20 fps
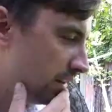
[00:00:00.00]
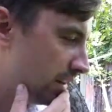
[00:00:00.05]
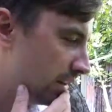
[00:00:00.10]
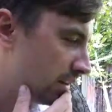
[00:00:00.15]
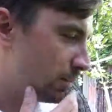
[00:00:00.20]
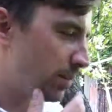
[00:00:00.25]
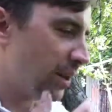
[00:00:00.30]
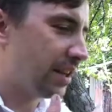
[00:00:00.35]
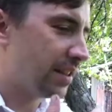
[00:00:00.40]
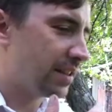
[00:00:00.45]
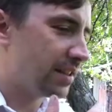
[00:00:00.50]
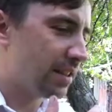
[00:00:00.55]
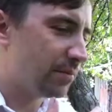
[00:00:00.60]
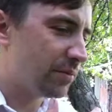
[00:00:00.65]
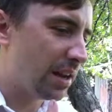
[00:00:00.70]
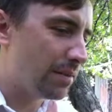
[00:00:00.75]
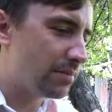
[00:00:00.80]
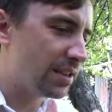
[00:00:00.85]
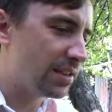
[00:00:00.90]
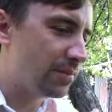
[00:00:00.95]
It's because
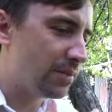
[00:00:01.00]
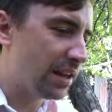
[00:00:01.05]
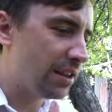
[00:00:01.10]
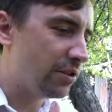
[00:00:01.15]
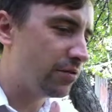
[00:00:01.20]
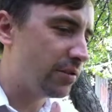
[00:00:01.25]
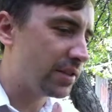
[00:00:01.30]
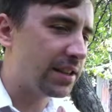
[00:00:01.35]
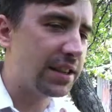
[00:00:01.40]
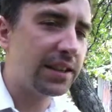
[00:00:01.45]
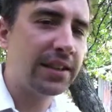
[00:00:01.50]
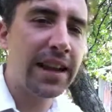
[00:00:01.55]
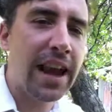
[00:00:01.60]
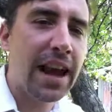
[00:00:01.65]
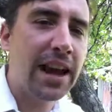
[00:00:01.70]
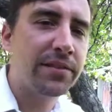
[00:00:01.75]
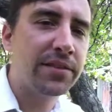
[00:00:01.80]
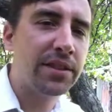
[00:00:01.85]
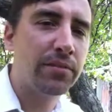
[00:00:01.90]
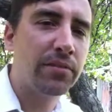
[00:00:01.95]
sometimes it's interesting to
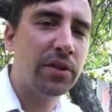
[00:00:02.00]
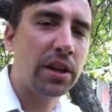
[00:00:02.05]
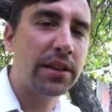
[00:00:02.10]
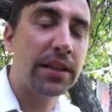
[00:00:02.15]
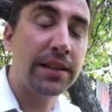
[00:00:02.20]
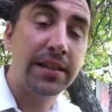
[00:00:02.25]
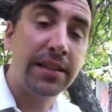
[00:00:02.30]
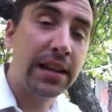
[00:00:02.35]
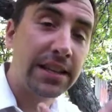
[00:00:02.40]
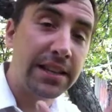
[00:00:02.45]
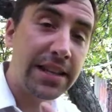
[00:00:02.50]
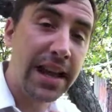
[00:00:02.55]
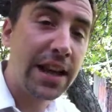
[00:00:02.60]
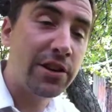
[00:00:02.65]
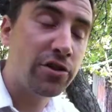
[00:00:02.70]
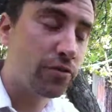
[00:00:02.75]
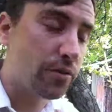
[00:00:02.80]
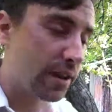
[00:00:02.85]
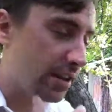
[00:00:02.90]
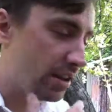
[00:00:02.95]
have something that's an
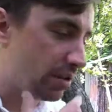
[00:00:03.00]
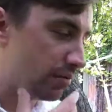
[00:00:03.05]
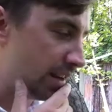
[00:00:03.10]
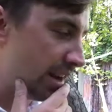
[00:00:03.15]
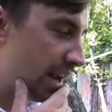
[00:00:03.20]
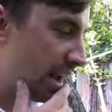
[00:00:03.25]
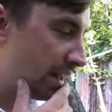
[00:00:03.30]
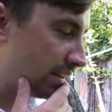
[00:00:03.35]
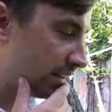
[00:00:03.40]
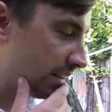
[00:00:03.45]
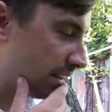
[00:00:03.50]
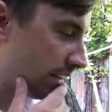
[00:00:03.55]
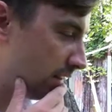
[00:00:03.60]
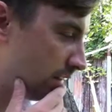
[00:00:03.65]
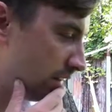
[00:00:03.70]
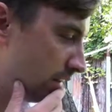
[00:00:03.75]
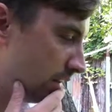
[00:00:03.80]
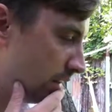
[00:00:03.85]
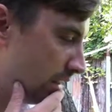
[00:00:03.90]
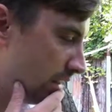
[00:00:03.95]
exaggerated reality.
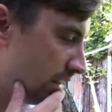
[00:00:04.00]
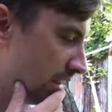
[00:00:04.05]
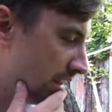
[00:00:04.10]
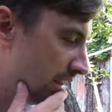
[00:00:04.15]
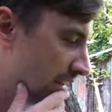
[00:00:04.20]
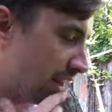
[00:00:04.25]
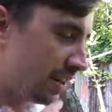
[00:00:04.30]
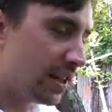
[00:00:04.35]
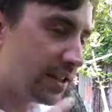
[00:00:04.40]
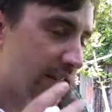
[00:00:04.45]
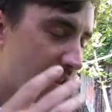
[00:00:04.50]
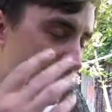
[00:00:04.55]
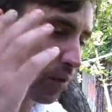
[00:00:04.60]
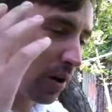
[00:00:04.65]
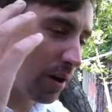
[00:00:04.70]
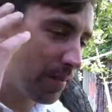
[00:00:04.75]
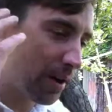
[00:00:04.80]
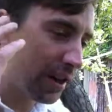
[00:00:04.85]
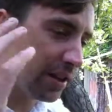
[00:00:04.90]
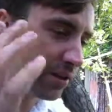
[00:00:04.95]
Now this is
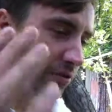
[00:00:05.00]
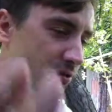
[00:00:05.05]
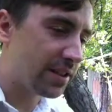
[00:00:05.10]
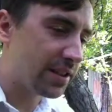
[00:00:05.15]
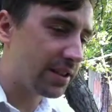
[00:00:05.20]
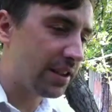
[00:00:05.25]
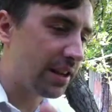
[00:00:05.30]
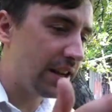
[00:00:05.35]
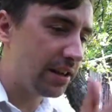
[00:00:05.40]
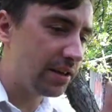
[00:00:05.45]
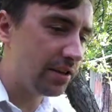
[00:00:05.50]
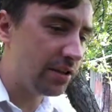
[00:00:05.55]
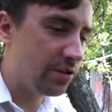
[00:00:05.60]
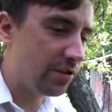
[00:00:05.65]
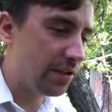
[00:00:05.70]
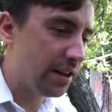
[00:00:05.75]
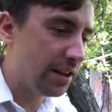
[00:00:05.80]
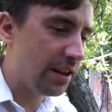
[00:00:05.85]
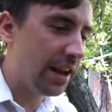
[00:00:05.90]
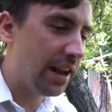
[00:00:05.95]
where my interest in
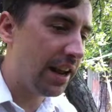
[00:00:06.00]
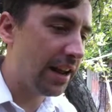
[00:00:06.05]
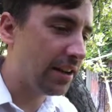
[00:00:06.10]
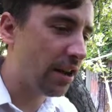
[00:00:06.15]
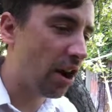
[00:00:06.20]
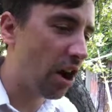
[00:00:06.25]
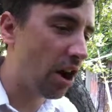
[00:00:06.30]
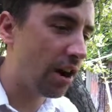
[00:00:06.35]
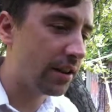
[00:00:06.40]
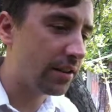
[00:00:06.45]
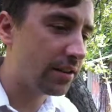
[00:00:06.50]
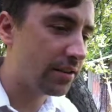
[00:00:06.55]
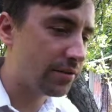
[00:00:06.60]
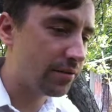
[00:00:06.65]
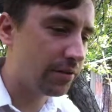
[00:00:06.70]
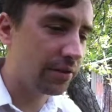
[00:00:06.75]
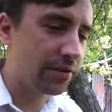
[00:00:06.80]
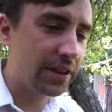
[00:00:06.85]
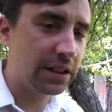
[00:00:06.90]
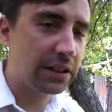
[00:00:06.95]
history and art
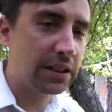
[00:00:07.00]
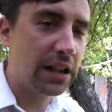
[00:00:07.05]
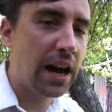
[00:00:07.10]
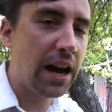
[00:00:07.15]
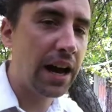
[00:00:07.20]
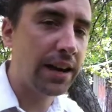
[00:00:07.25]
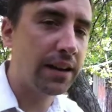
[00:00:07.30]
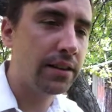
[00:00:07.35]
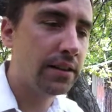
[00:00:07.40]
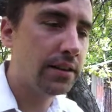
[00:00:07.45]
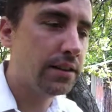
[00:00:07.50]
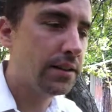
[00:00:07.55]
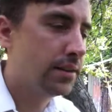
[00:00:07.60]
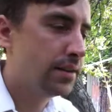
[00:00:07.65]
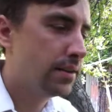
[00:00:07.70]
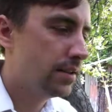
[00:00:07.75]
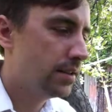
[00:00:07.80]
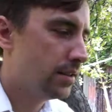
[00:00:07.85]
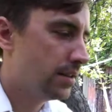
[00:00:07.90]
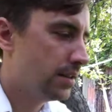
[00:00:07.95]
sort of collide.
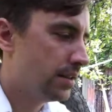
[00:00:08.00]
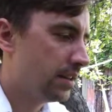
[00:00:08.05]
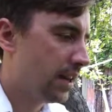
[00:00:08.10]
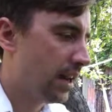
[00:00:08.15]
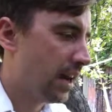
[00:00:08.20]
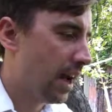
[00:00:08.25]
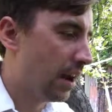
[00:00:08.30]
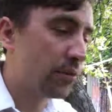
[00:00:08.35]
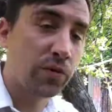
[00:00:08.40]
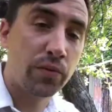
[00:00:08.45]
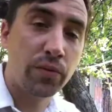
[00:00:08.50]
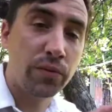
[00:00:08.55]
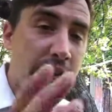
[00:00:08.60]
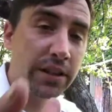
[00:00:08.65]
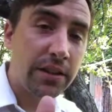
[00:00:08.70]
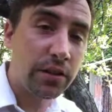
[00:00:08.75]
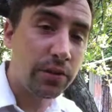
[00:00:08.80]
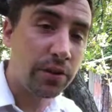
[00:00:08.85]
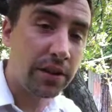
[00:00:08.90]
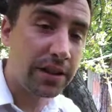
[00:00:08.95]
I was really
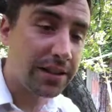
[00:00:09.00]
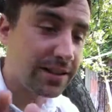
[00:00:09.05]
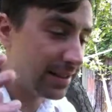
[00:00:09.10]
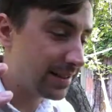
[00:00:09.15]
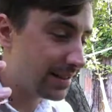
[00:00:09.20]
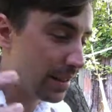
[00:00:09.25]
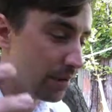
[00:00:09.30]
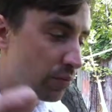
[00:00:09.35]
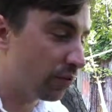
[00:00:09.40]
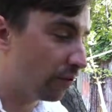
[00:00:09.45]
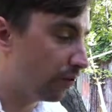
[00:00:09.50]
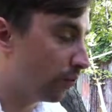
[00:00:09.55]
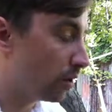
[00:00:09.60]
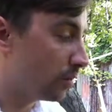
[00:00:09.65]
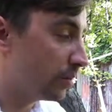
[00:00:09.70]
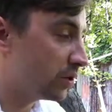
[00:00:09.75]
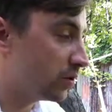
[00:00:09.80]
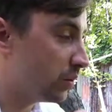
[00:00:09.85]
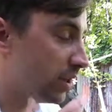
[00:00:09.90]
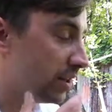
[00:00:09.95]
torn, as I said before,
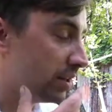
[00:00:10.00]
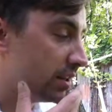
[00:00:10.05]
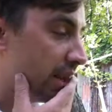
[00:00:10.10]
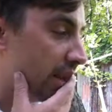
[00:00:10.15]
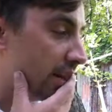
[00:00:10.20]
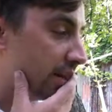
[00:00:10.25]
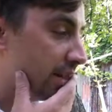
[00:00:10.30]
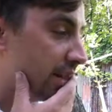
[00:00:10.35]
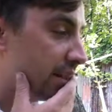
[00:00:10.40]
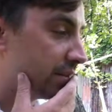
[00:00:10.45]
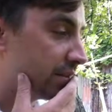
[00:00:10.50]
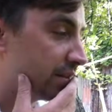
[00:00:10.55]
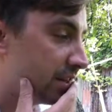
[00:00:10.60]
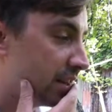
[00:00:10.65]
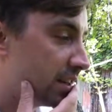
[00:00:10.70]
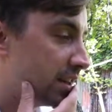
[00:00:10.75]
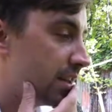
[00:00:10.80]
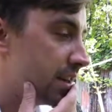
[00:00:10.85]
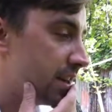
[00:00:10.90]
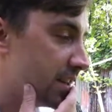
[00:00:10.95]
between the idea of
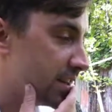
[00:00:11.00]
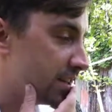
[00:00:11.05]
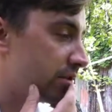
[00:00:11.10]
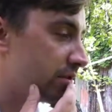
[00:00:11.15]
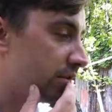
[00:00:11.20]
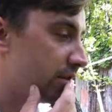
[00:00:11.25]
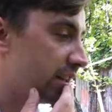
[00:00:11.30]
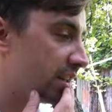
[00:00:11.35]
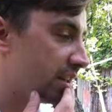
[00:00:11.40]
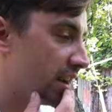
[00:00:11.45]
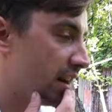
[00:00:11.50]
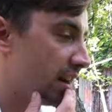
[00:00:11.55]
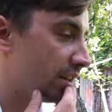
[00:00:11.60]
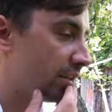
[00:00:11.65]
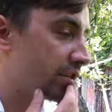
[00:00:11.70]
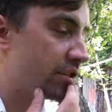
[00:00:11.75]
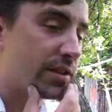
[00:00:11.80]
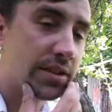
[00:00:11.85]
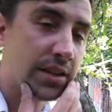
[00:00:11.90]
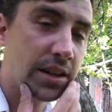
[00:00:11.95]
studying history in
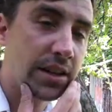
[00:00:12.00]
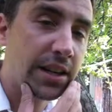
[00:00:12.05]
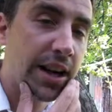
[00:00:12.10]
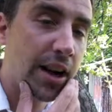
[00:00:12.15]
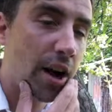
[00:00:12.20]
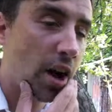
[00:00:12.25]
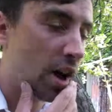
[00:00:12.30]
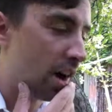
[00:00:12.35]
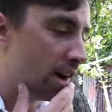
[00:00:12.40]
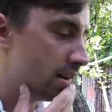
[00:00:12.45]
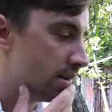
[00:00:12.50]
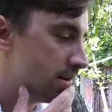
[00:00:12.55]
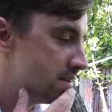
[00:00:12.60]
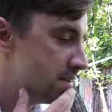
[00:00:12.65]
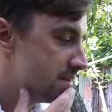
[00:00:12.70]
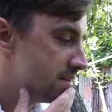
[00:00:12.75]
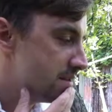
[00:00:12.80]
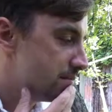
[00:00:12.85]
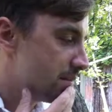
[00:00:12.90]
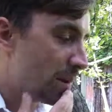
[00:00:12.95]
college and studying art.
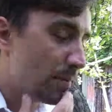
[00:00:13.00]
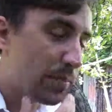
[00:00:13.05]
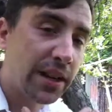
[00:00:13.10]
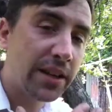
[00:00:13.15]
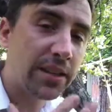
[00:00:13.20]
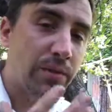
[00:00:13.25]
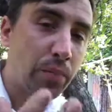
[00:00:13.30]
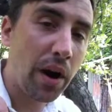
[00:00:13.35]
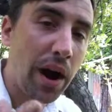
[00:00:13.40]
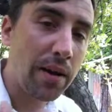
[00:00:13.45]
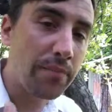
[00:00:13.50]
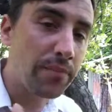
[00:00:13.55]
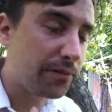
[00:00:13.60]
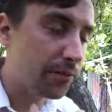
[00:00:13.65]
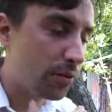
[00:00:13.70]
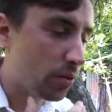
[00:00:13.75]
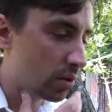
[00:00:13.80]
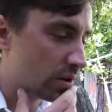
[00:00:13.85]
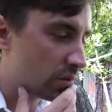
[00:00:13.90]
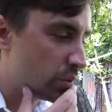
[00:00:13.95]
My biggest problem,
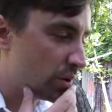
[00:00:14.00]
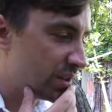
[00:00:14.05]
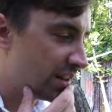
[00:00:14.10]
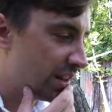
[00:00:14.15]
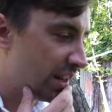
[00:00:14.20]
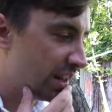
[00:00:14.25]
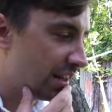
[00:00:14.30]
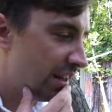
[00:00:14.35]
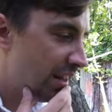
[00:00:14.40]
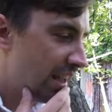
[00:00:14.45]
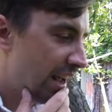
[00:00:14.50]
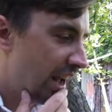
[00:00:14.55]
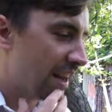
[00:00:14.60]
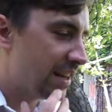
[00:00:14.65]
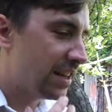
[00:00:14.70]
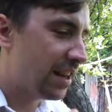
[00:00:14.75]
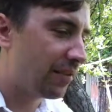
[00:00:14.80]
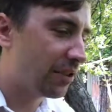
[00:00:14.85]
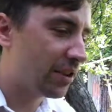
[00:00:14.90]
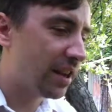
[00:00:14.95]
of course, was that I
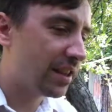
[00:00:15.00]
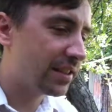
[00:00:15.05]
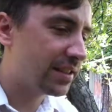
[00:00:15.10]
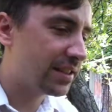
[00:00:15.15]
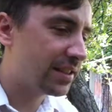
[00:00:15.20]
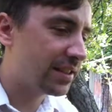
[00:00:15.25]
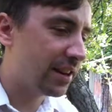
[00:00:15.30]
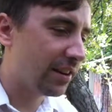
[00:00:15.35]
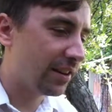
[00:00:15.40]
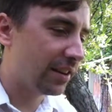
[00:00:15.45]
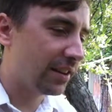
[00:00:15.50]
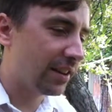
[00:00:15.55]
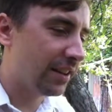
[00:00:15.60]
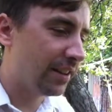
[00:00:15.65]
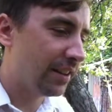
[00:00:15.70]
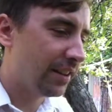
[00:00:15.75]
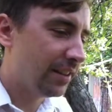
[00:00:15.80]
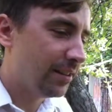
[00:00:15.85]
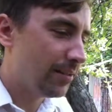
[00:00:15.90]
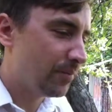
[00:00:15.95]
never necessarily
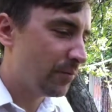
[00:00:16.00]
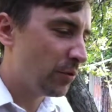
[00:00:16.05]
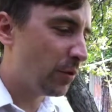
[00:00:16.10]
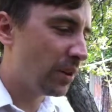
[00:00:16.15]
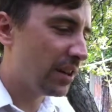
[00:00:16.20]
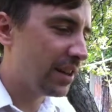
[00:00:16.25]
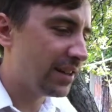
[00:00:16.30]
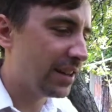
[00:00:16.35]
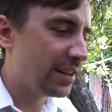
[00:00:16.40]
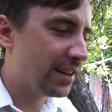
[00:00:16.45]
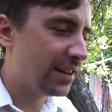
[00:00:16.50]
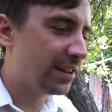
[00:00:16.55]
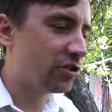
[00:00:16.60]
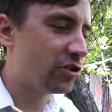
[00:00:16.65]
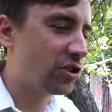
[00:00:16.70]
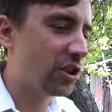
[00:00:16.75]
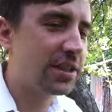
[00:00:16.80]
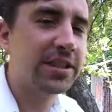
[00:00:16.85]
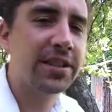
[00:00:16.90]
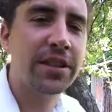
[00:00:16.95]
wanted to tell
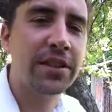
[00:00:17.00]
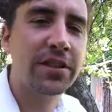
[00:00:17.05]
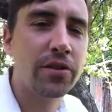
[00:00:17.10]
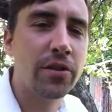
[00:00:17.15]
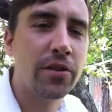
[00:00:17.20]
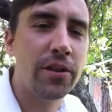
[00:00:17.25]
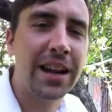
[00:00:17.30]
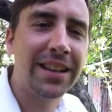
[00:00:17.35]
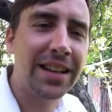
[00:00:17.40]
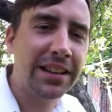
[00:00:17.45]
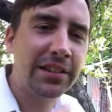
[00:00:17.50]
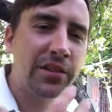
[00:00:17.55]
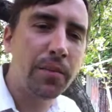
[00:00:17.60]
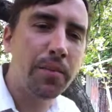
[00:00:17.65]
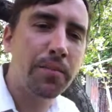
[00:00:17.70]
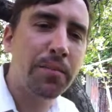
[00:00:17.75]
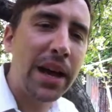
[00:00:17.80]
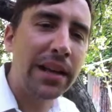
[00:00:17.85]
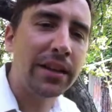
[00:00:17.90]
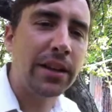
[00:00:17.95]
just the story. I like to
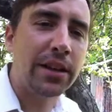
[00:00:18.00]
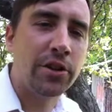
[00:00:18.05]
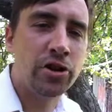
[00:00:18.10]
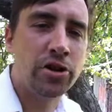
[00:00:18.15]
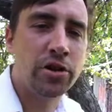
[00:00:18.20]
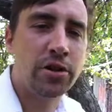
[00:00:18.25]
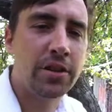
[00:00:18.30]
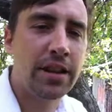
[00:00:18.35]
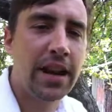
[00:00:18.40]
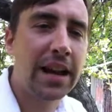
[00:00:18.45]
embellish.